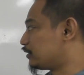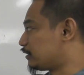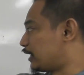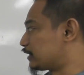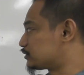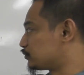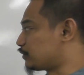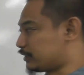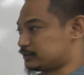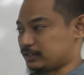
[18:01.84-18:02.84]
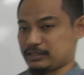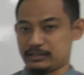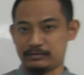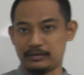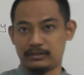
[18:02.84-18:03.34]
x, y, z,
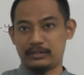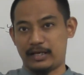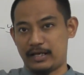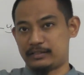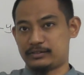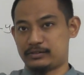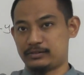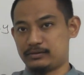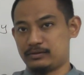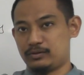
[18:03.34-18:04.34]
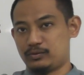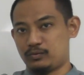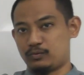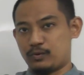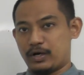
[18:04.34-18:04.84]
right? Like x,
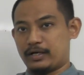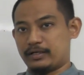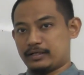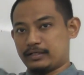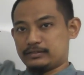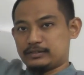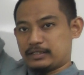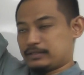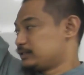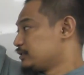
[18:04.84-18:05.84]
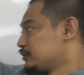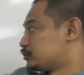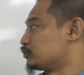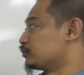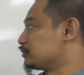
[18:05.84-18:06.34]
y, and z.
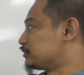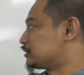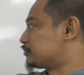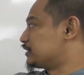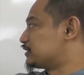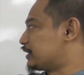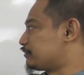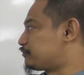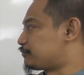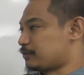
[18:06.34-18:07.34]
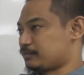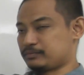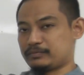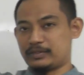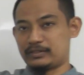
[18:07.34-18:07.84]
So this means that
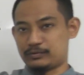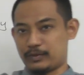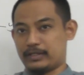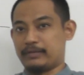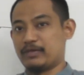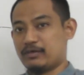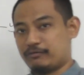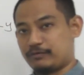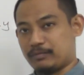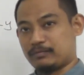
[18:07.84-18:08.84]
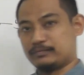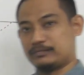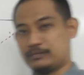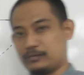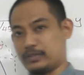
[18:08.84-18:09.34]
from x, y, right?
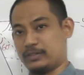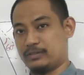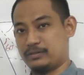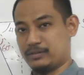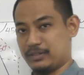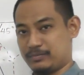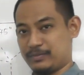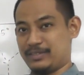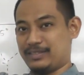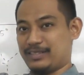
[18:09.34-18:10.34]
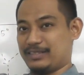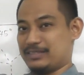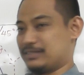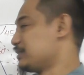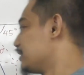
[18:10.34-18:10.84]
Okay, let's make here like this.